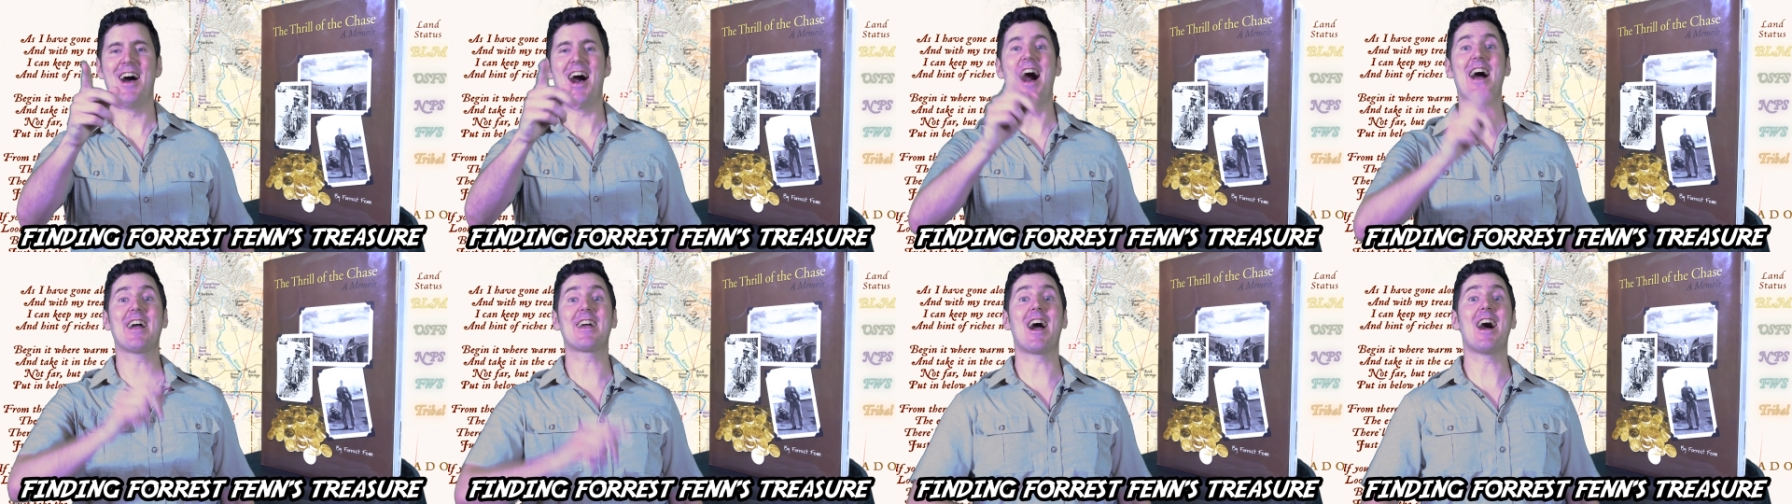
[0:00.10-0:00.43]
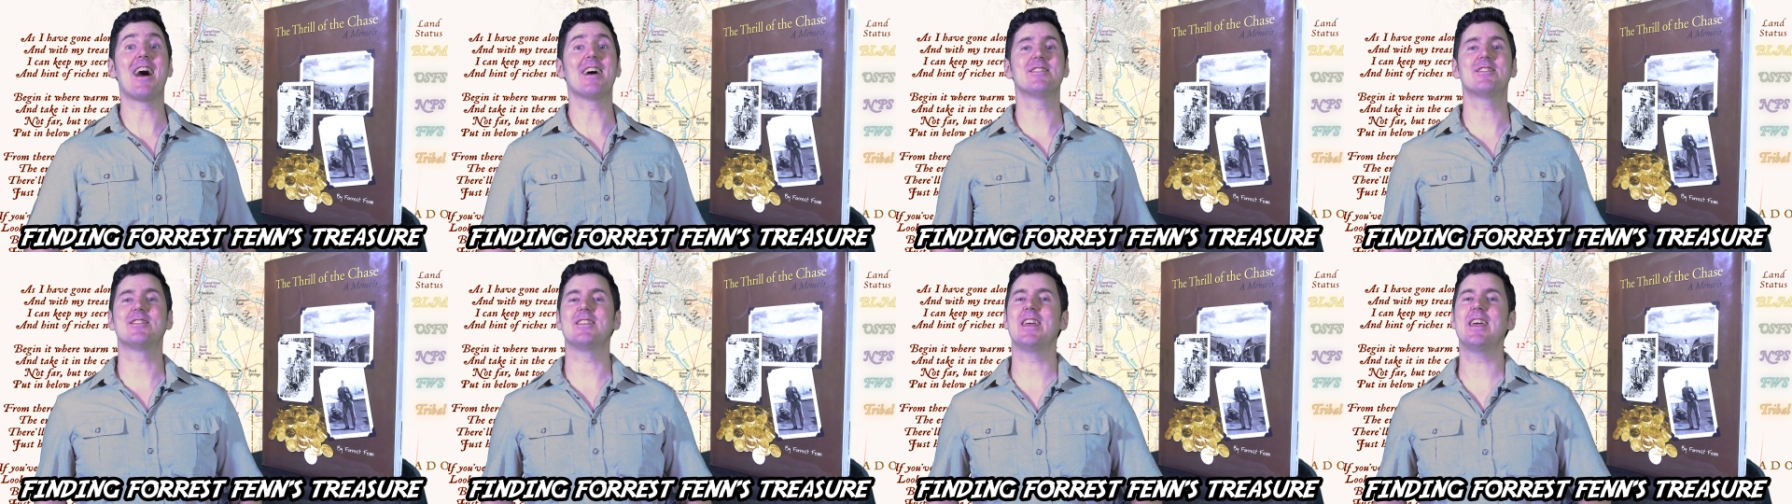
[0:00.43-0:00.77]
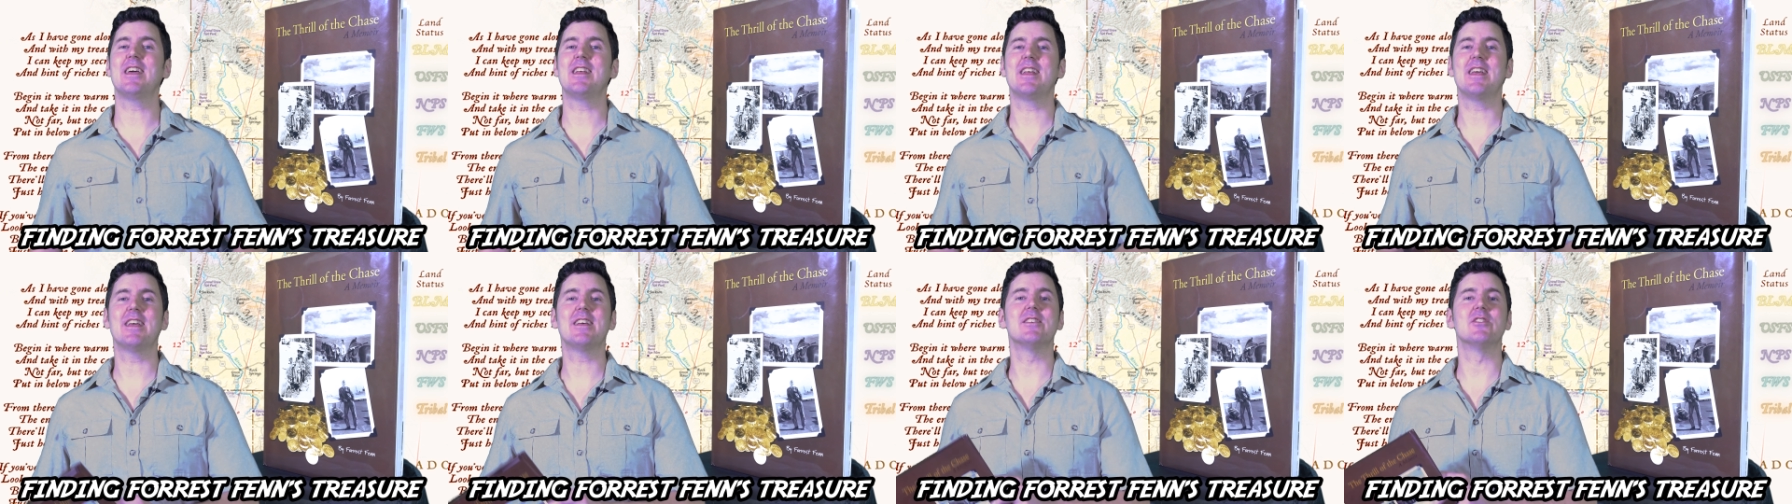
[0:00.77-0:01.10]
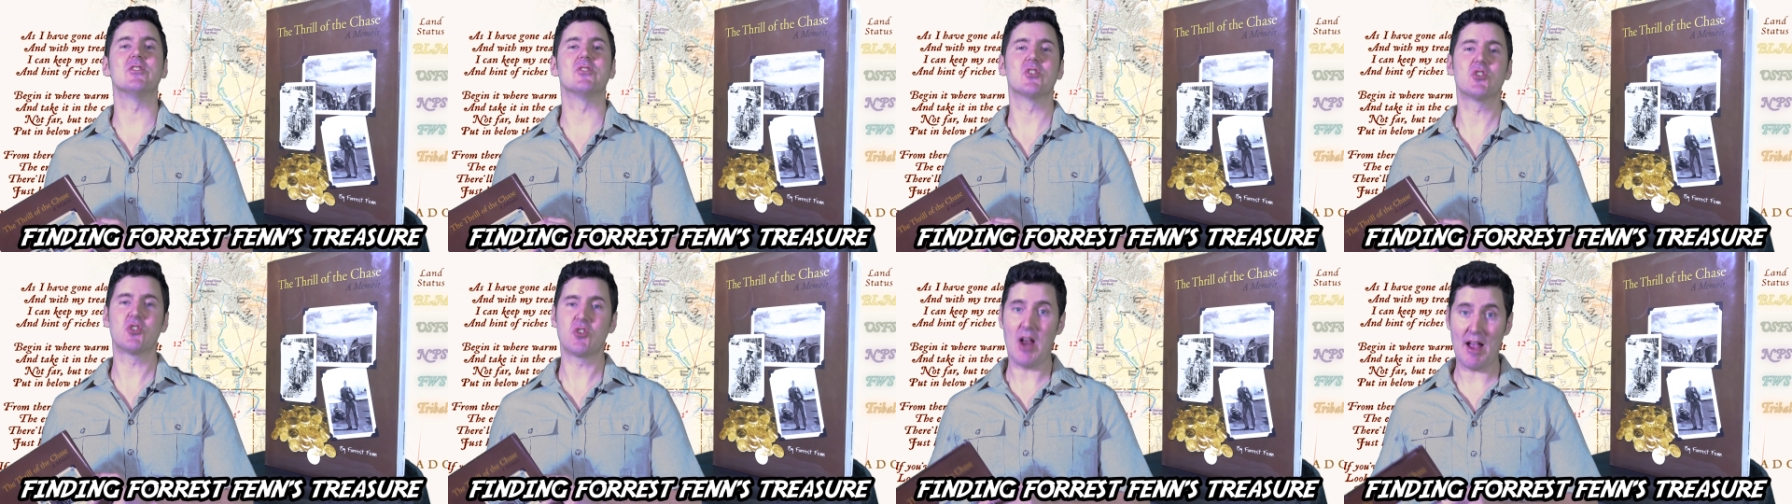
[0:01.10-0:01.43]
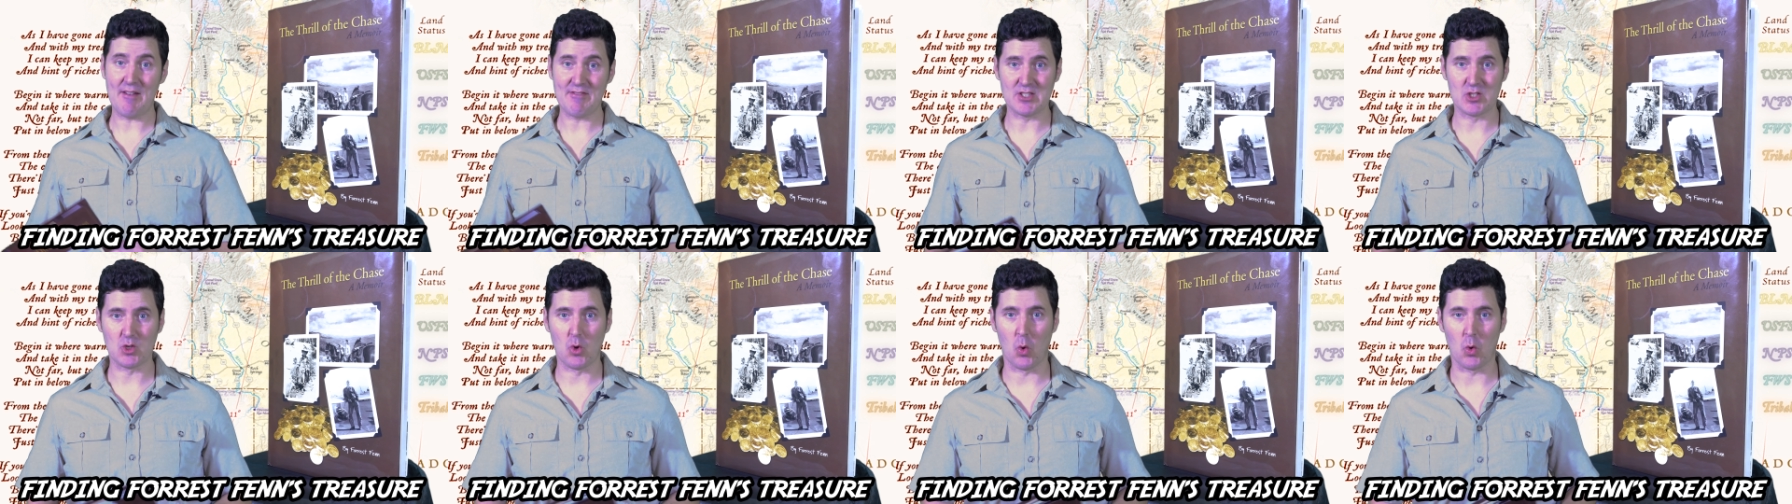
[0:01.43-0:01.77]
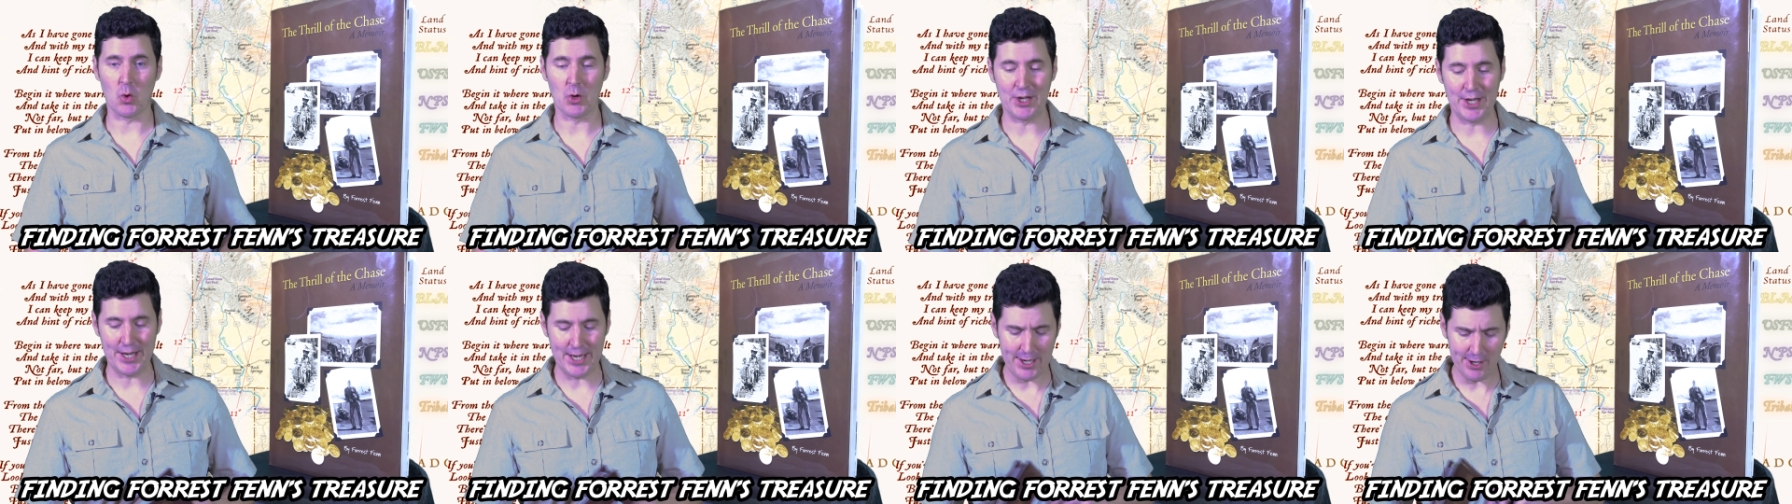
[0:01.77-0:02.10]
Hi guys, it is Travis
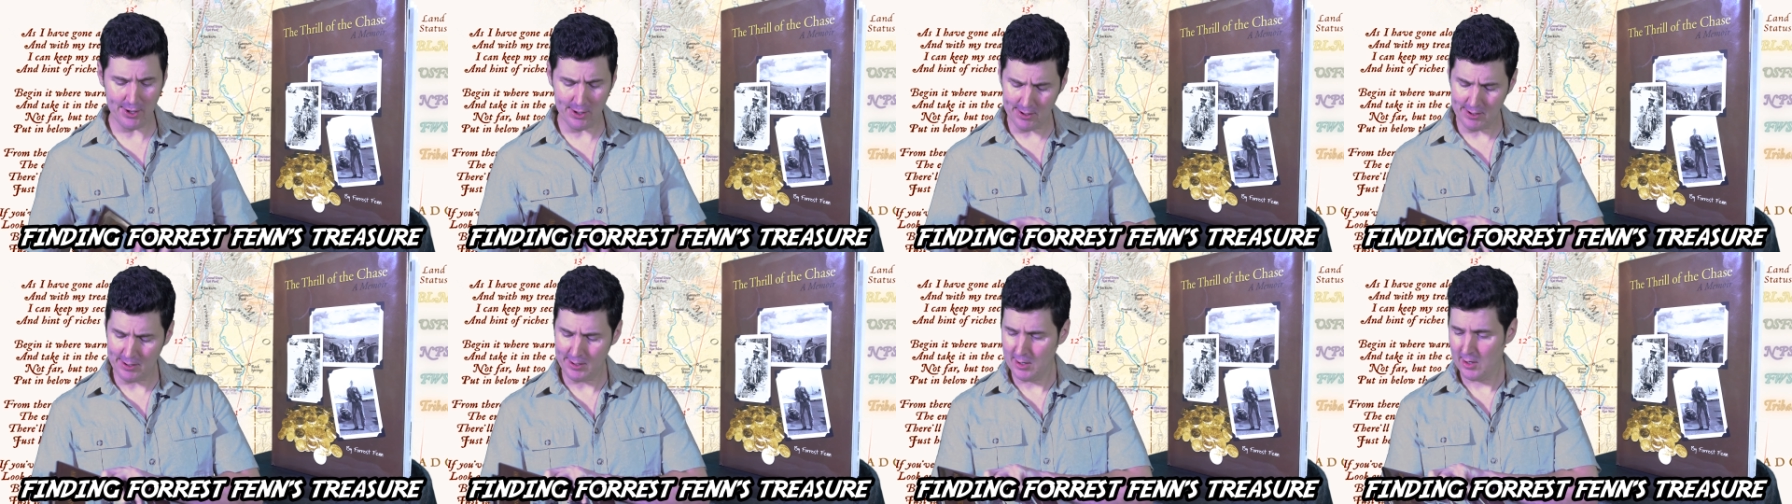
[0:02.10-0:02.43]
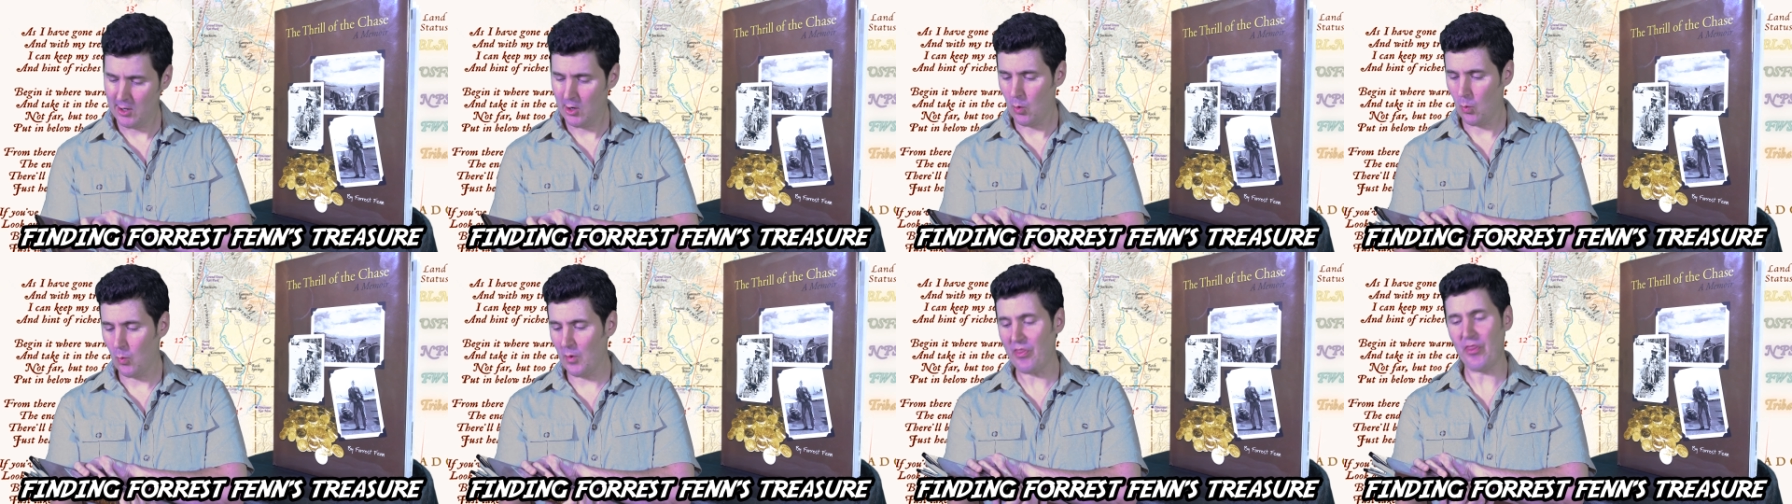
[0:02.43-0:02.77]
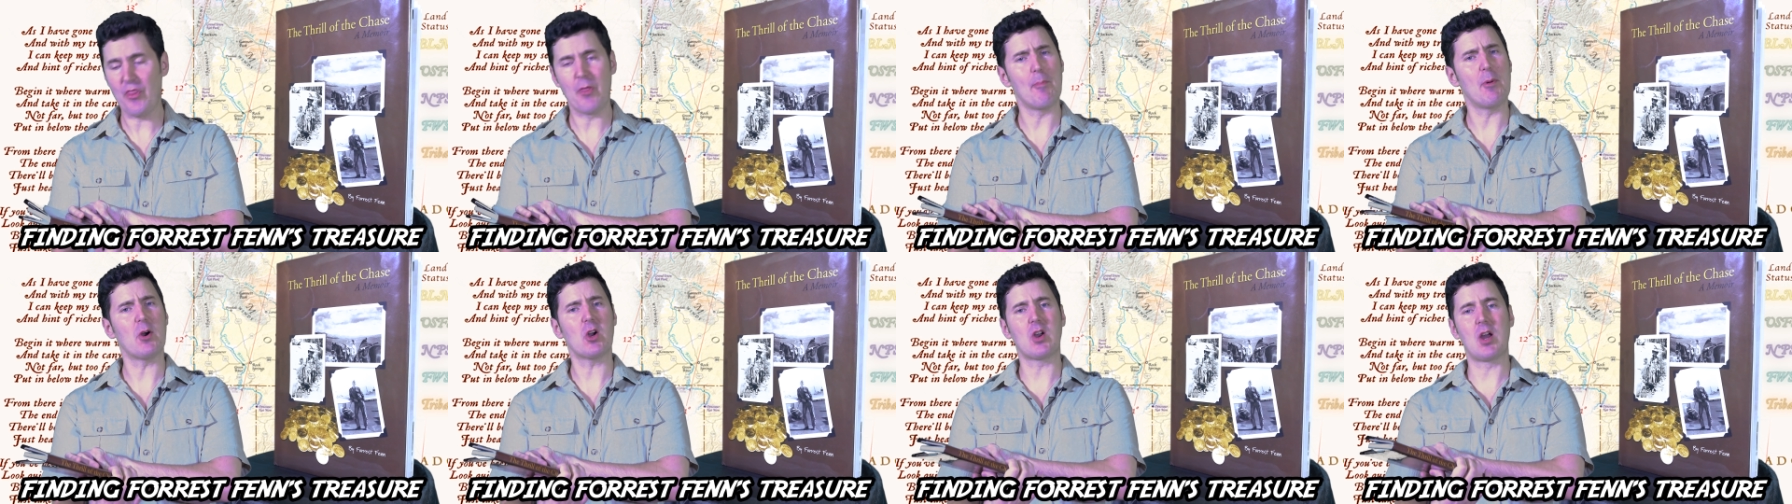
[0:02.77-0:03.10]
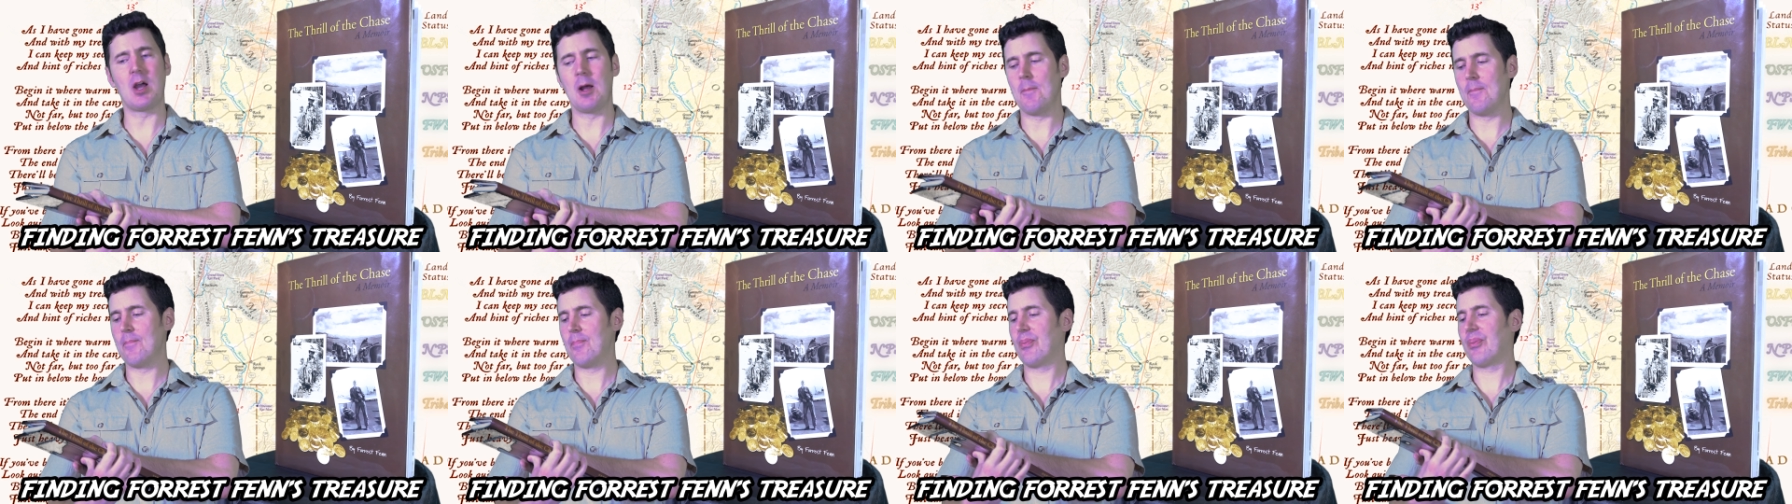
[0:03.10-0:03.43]
Gordon here with the book